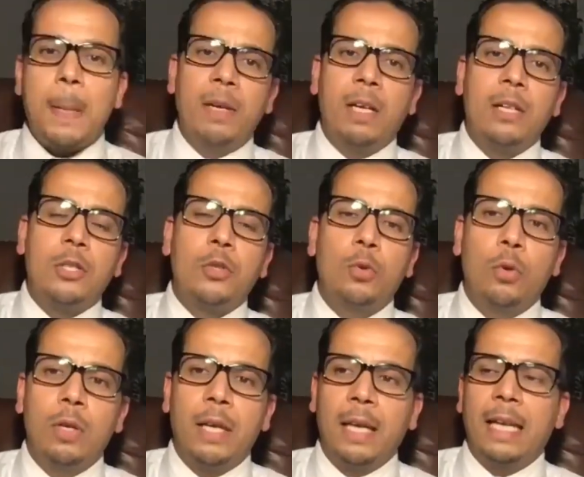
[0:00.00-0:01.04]
medical
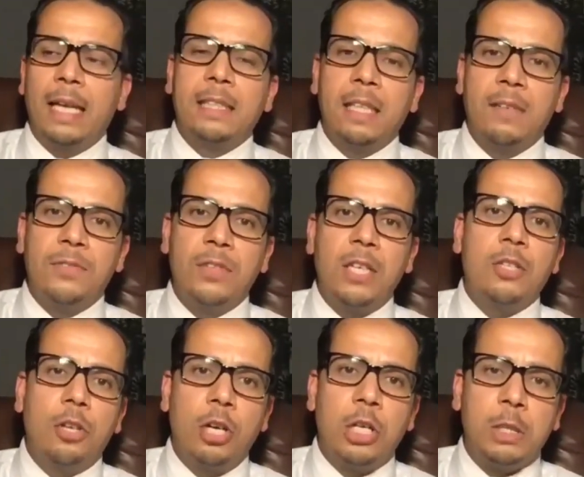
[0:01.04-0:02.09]
school, electives,
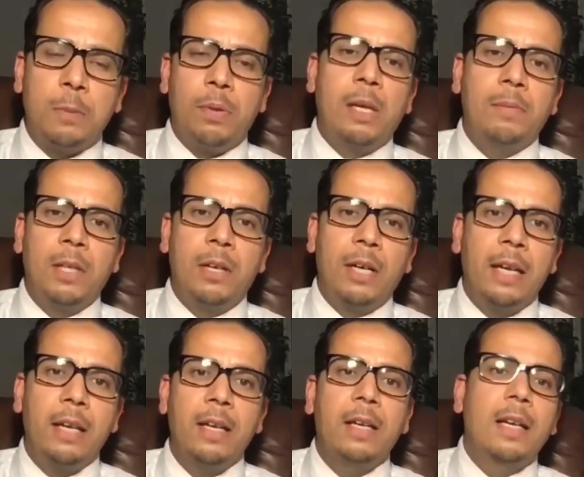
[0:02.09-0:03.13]
research,
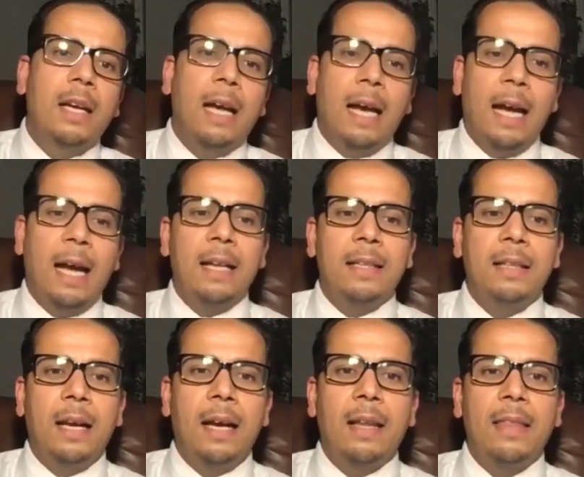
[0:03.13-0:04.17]
preliminary, and
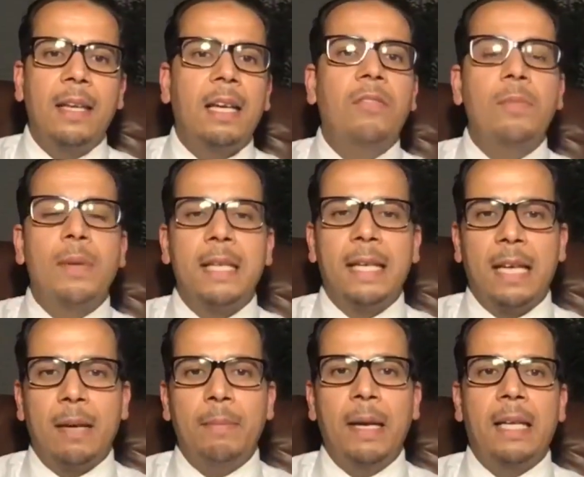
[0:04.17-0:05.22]
I think everybody
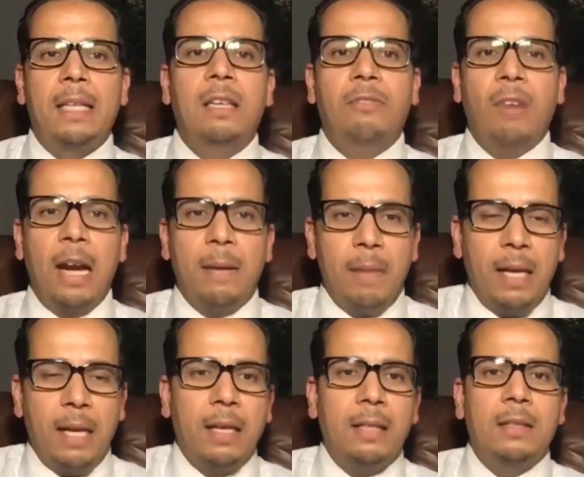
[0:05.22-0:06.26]
can make it. If I
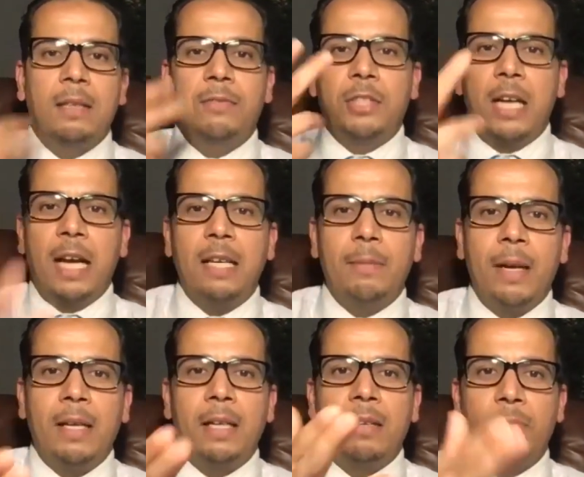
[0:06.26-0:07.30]
made it, if Shadi made
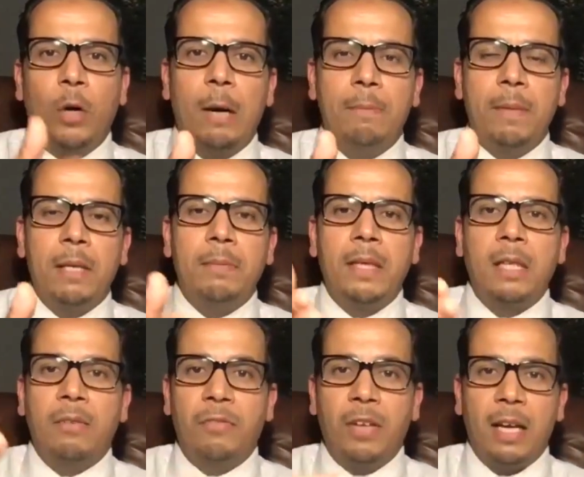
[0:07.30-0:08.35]
it, if Muhammad made it,
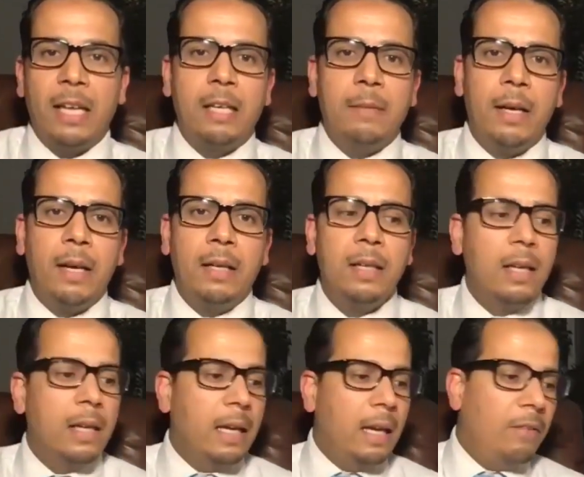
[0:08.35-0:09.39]
if Yaqeen made it,
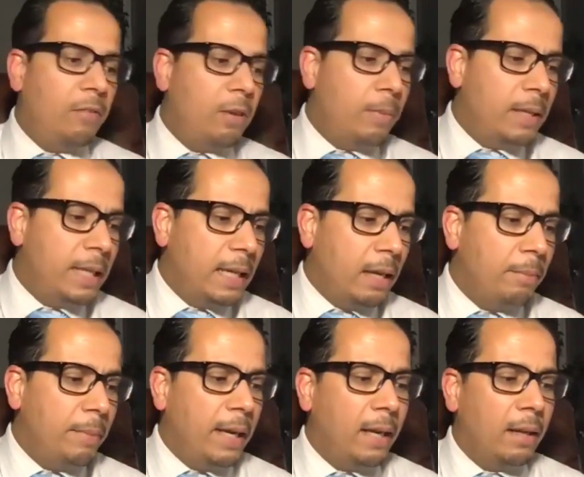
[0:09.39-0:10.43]
everybody can
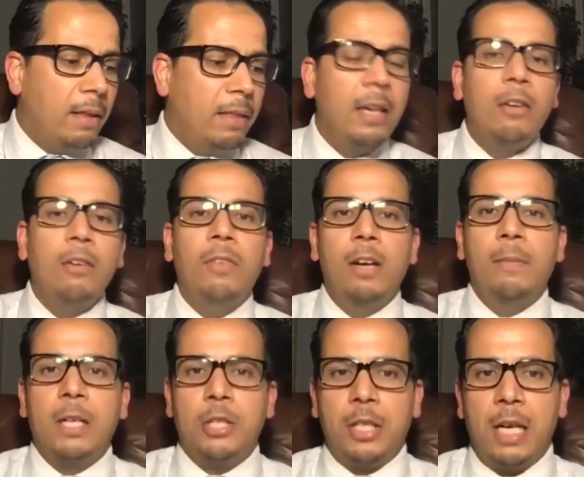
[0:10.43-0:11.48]
make it. Thank you very
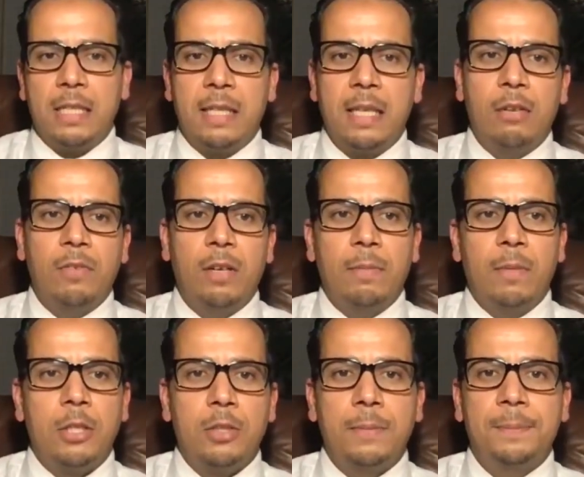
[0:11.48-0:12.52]
much, guys. Thank you very
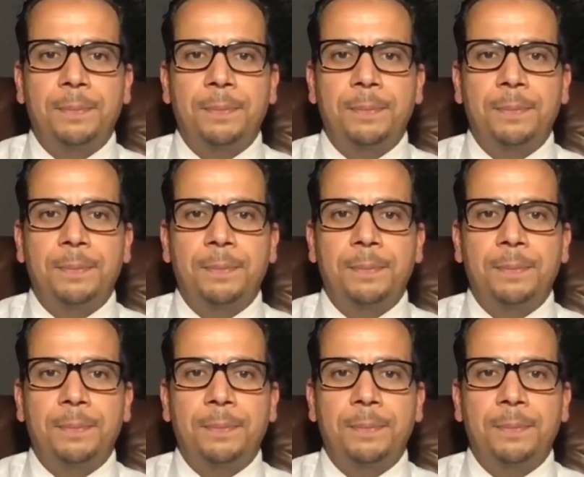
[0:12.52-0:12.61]
much.